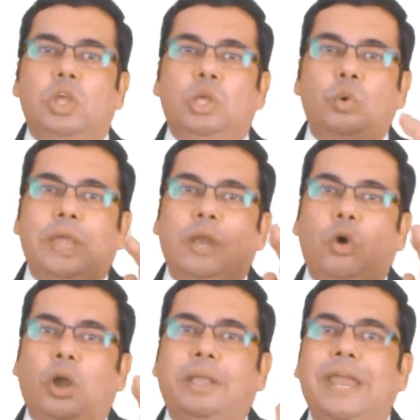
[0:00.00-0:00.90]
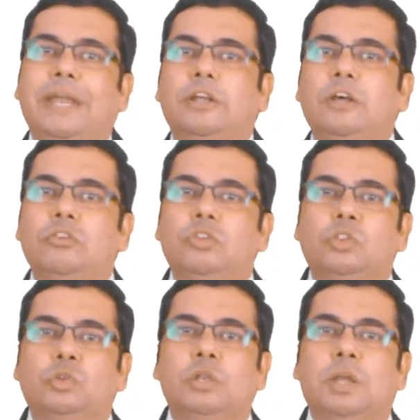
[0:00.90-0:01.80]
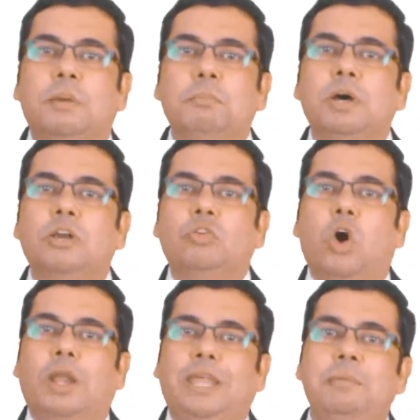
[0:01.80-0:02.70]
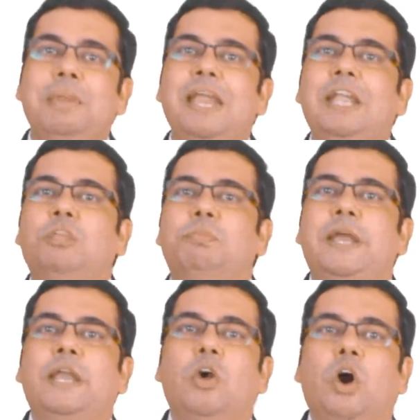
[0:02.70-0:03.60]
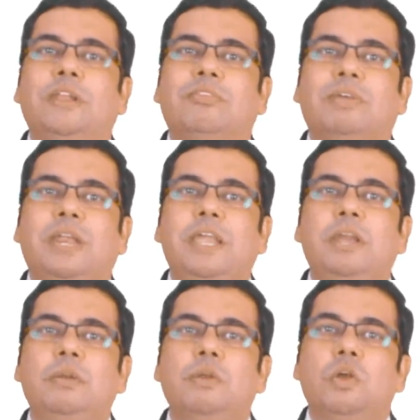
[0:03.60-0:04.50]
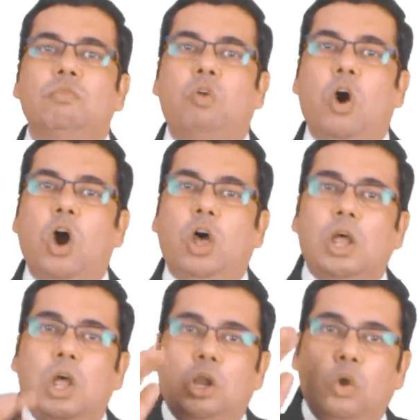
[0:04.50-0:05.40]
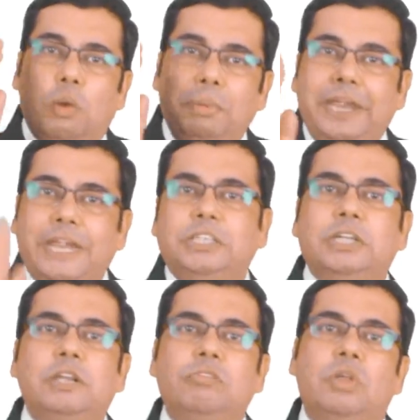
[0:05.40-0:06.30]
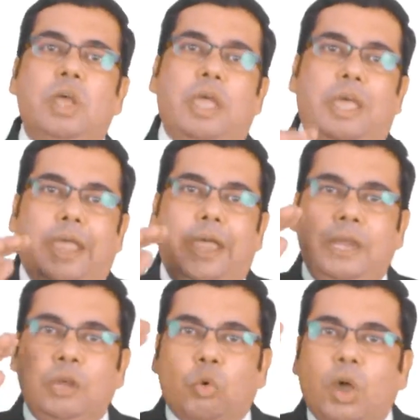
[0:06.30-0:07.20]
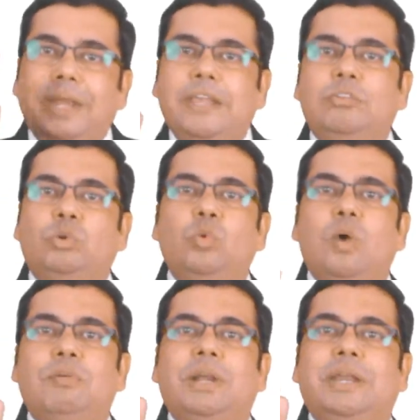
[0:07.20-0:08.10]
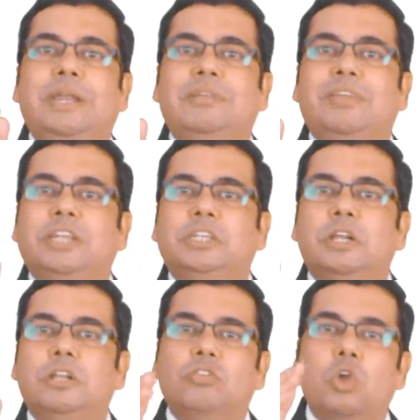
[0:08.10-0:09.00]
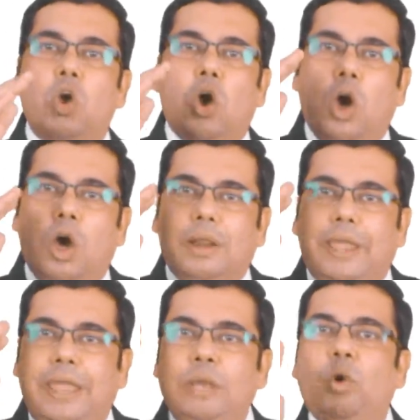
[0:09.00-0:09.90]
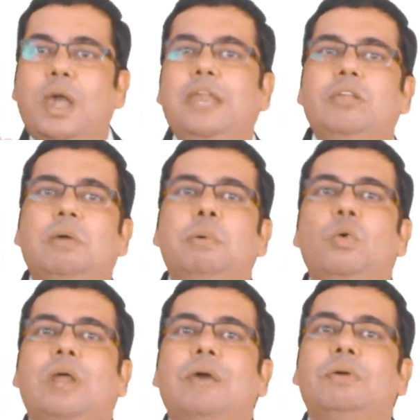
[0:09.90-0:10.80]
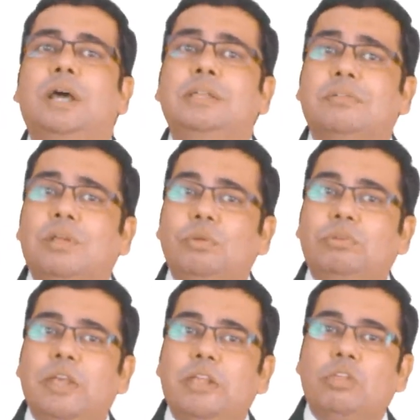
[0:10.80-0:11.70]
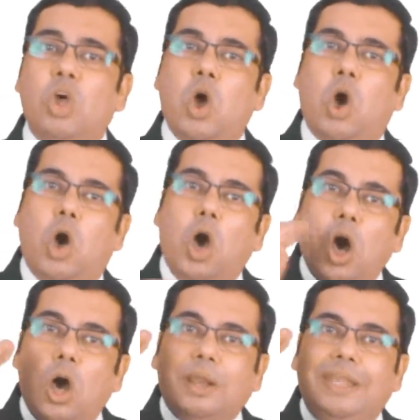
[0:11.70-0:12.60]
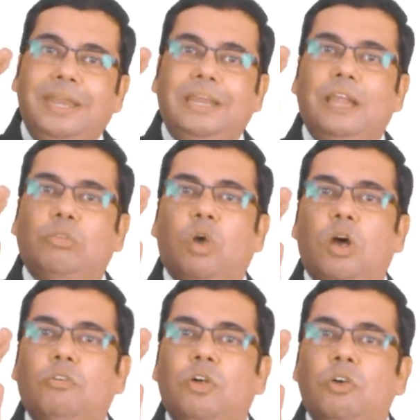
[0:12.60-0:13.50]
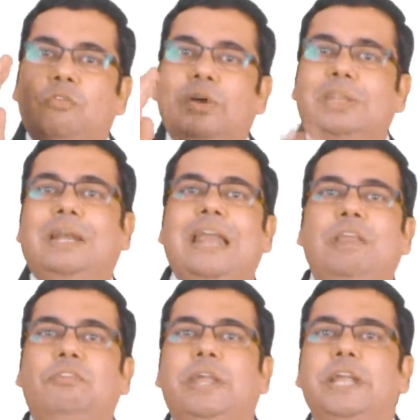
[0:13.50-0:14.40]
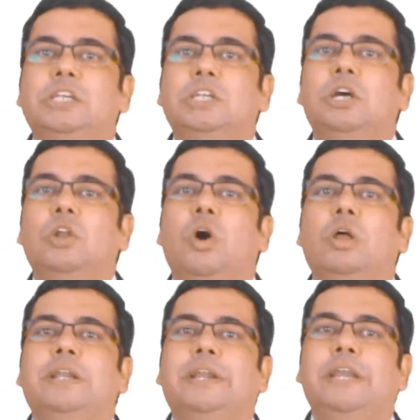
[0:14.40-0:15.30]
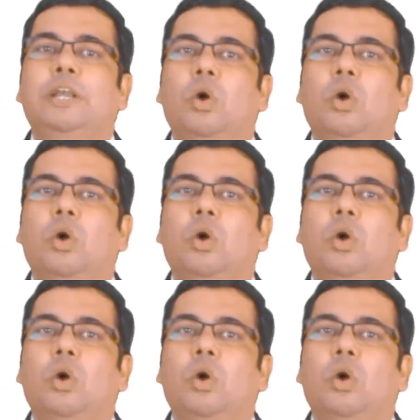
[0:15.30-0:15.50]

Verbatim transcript: You can contact us through the numbers or email displayed on the screen for nominations, inquiries to our training sessions or inquiries about our other services or in case of further clarification on the training